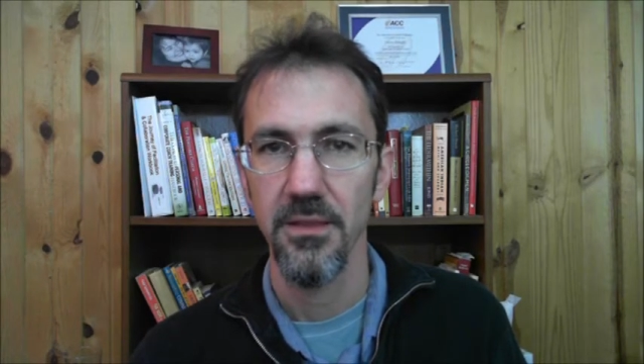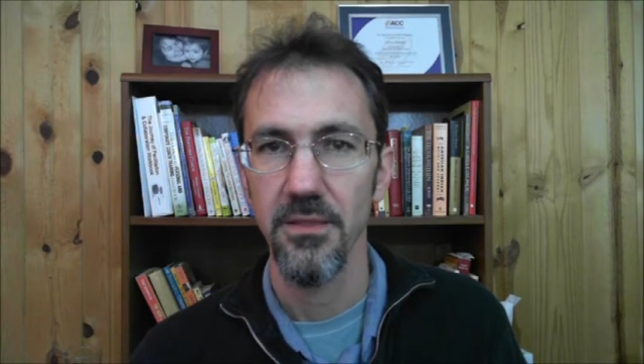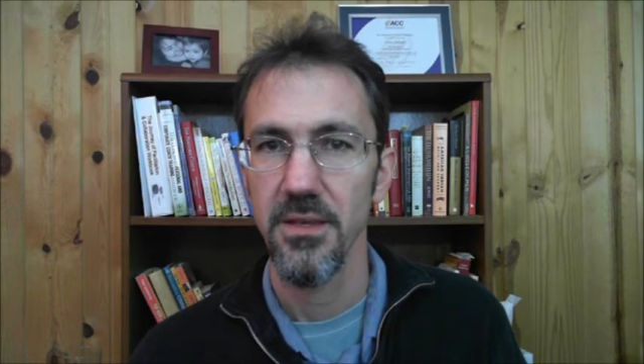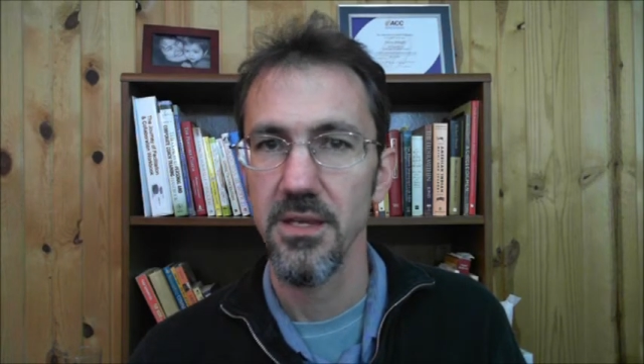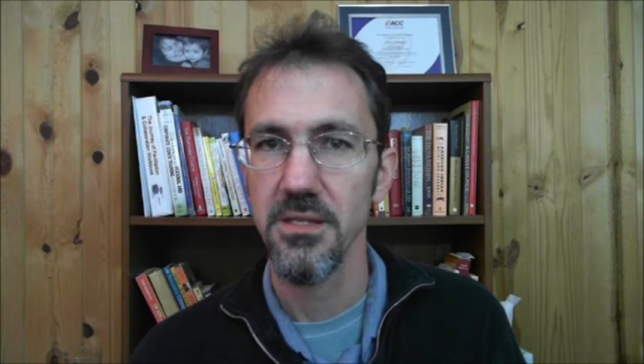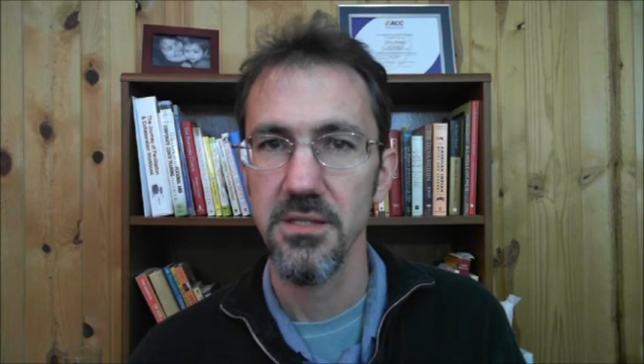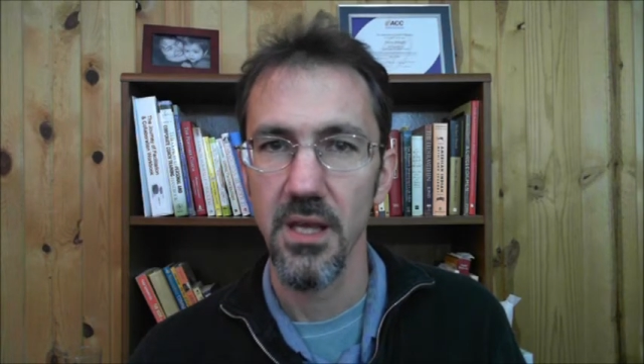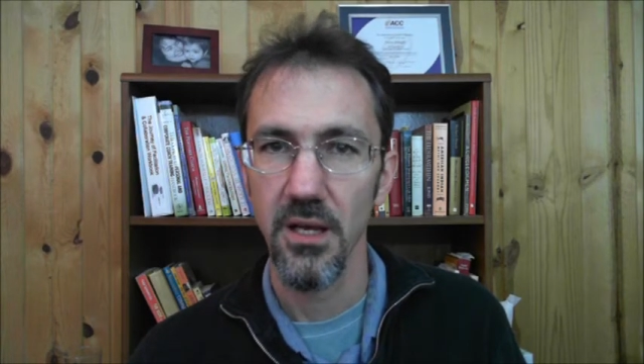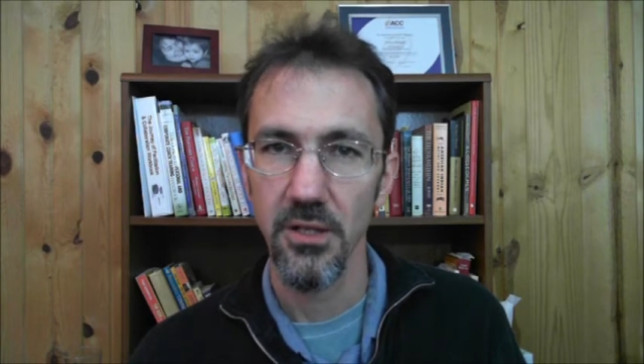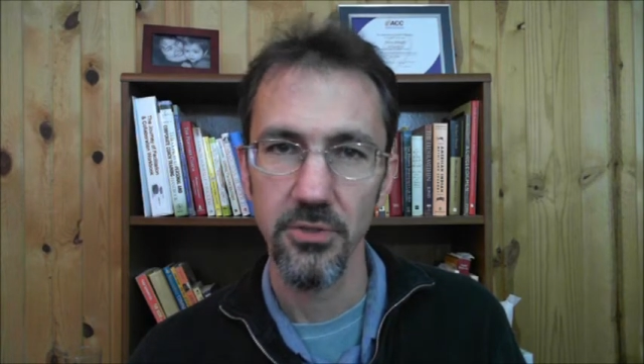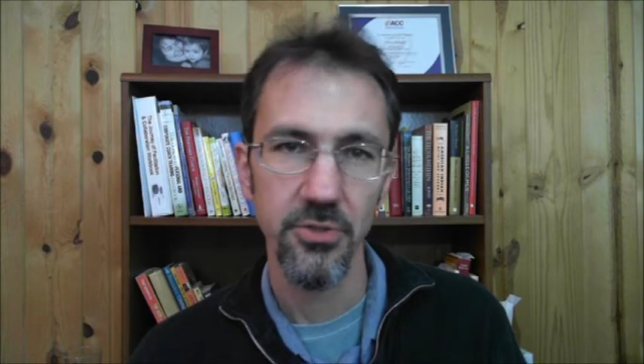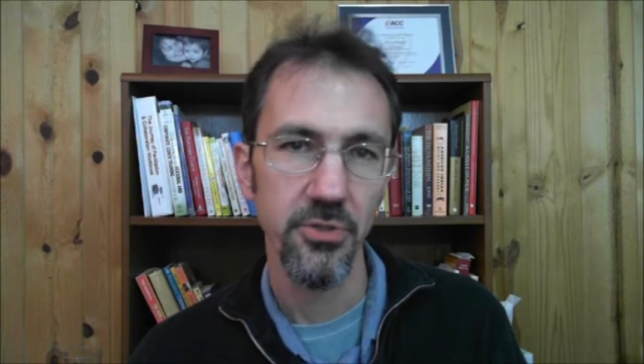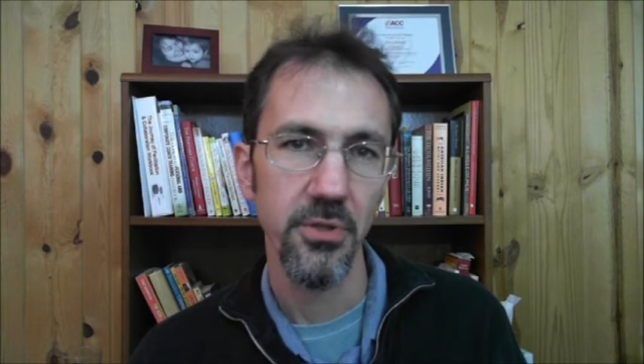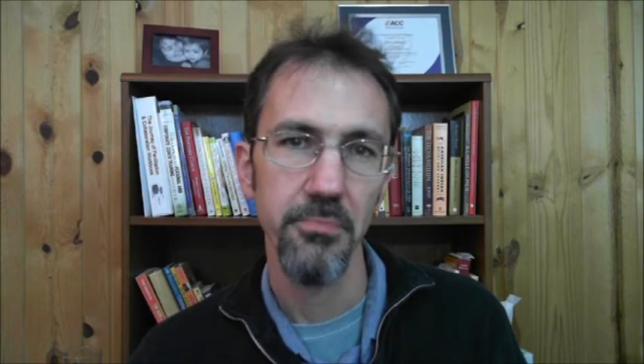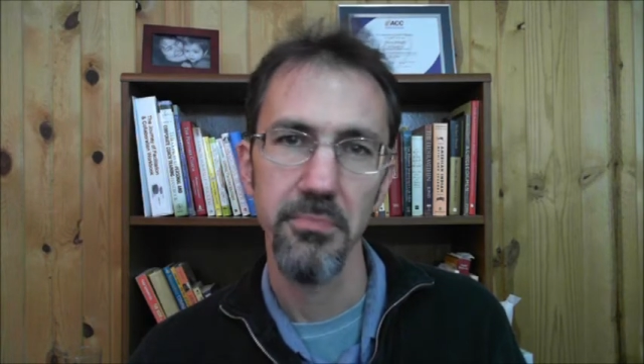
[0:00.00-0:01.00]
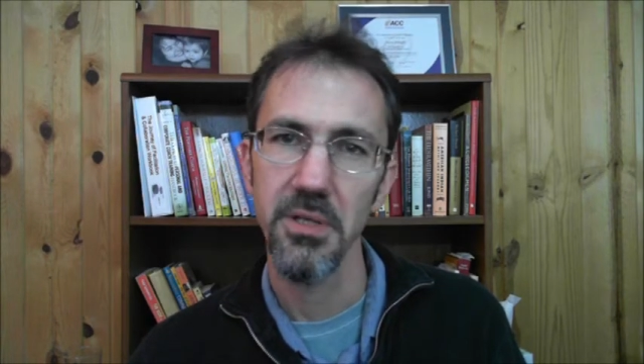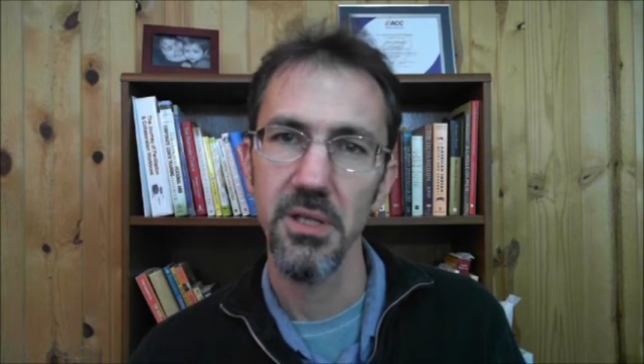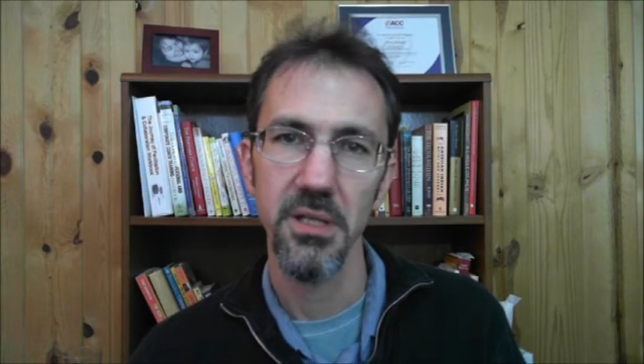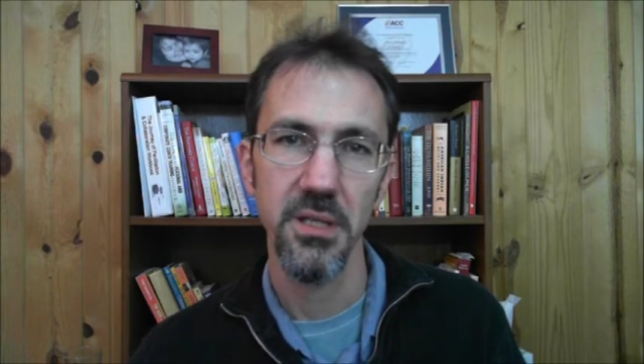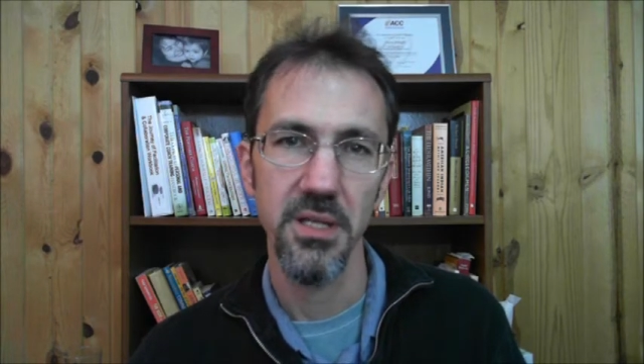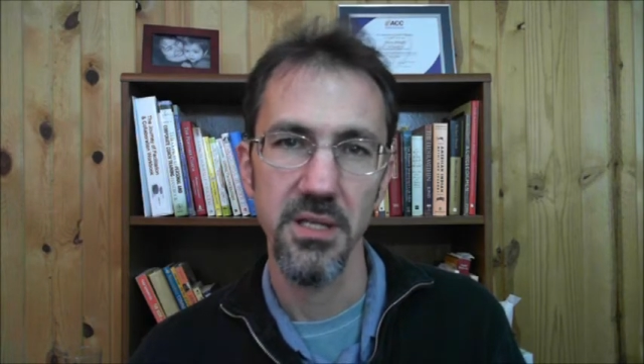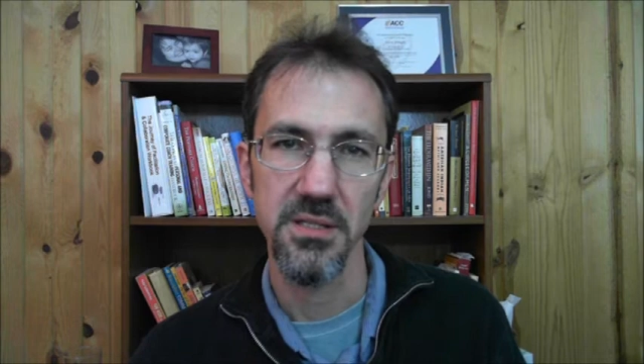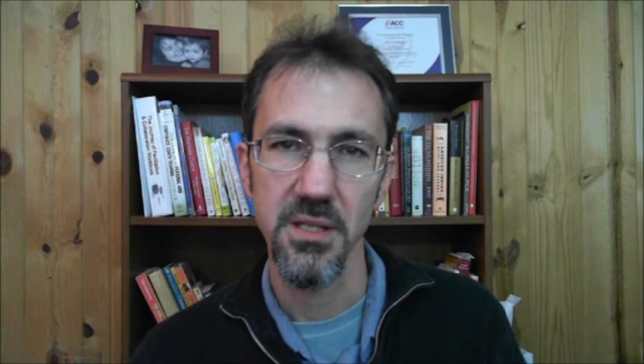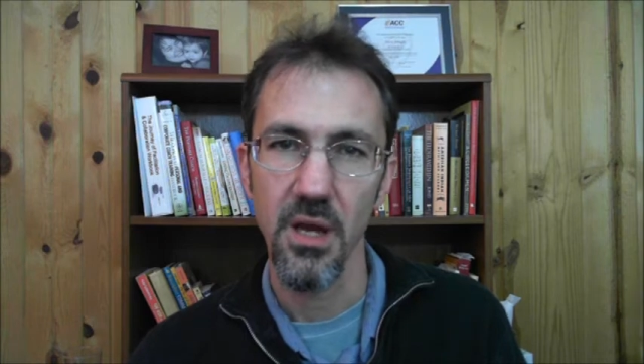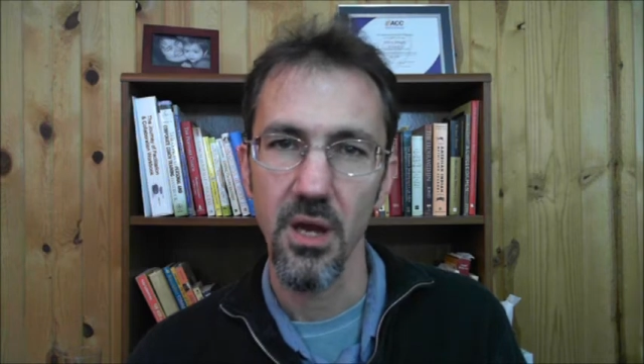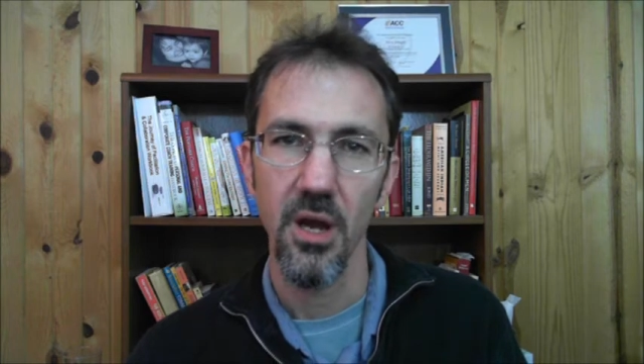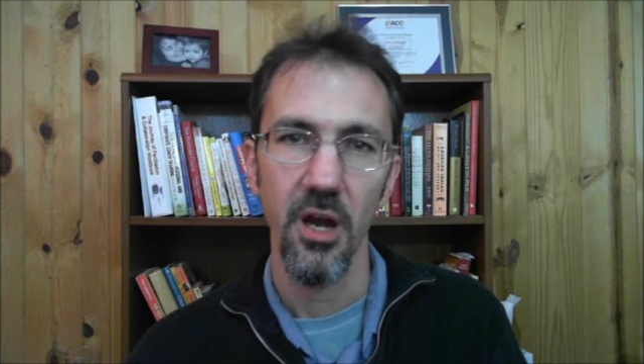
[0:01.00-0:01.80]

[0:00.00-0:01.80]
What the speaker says: These elder abilities